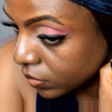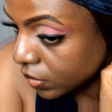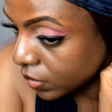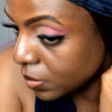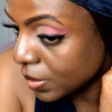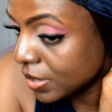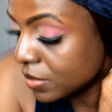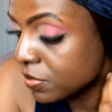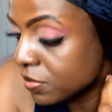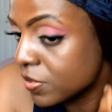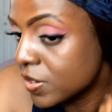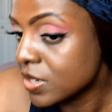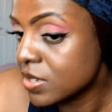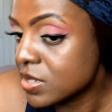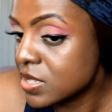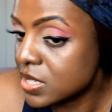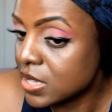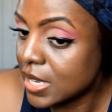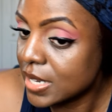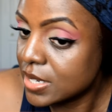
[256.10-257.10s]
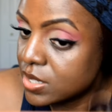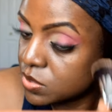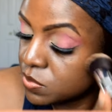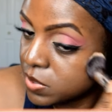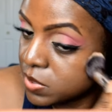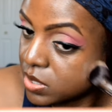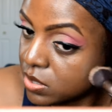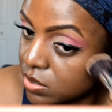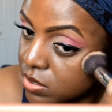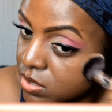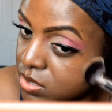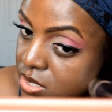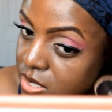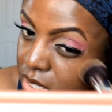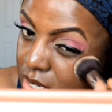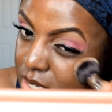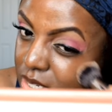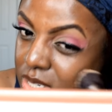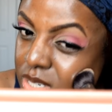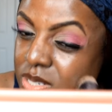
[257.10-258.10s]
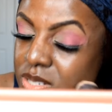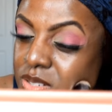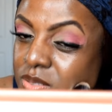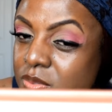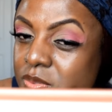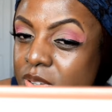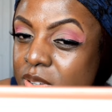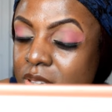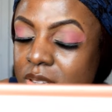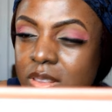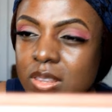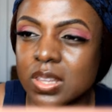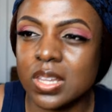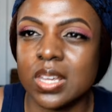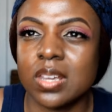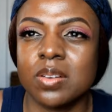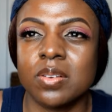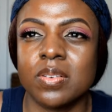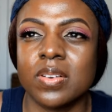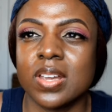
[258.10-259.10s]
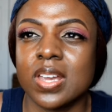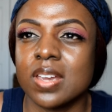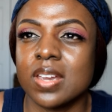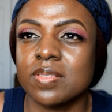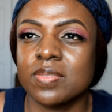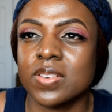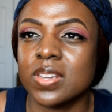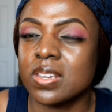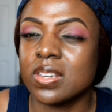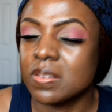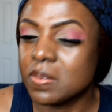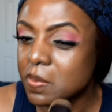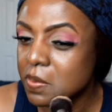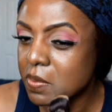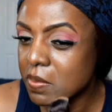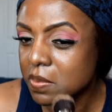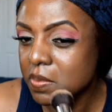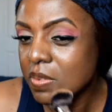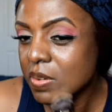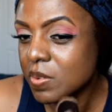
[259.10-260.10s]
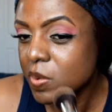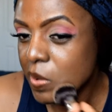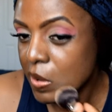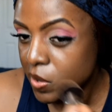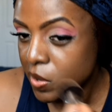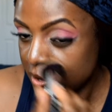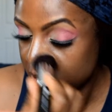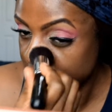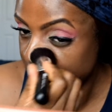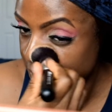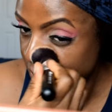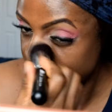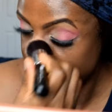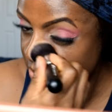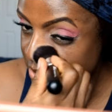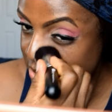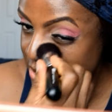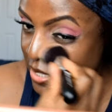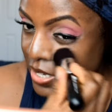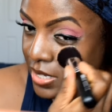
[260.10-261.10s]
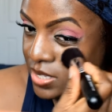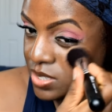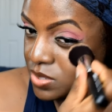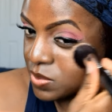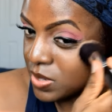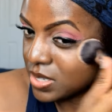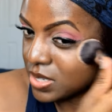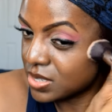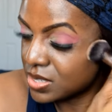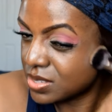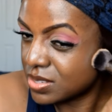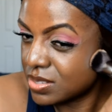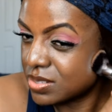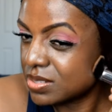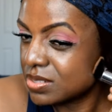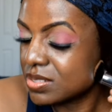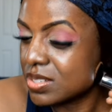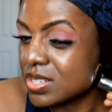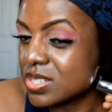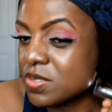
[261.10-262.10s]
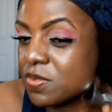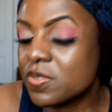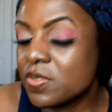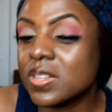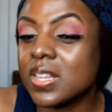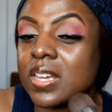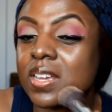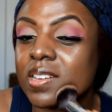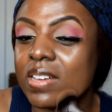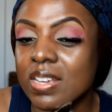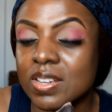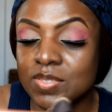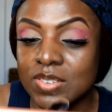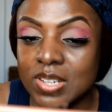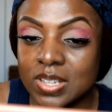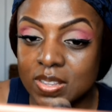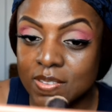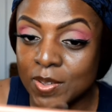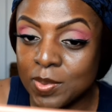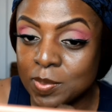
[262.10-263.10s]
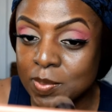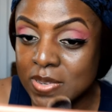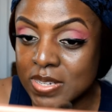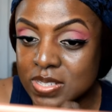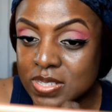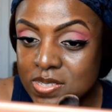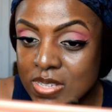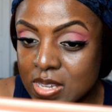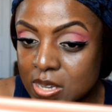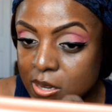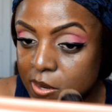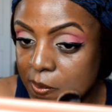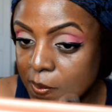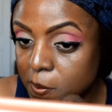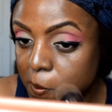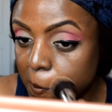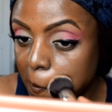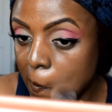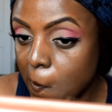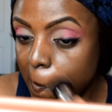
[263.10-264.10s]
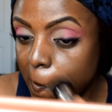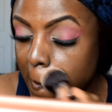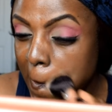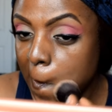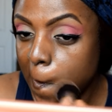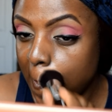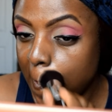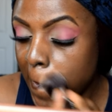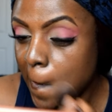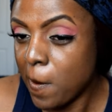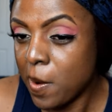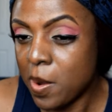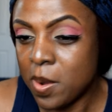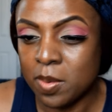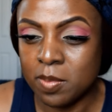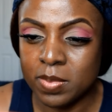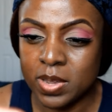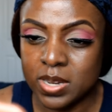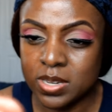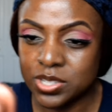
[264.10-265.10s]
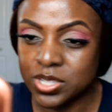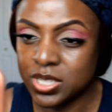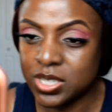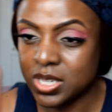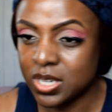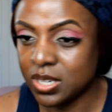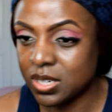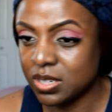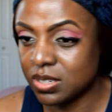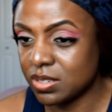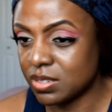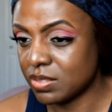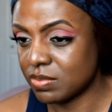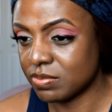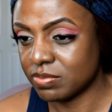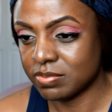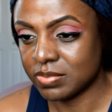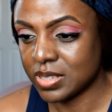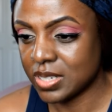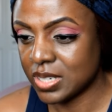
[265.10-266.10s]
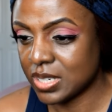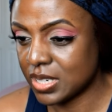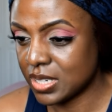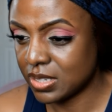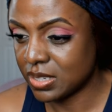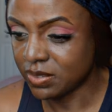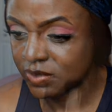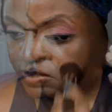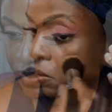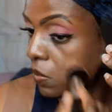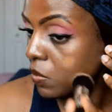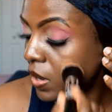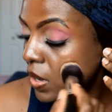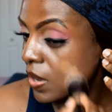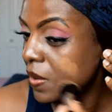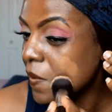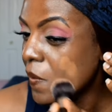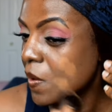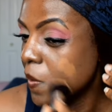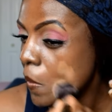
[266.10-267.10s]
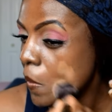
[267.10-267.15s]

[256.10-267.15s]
it feels lightweight on the skin it doesn't feel thick or heavy it feels lightweight it doesn't feel like I have anything on my skin but the shade nah.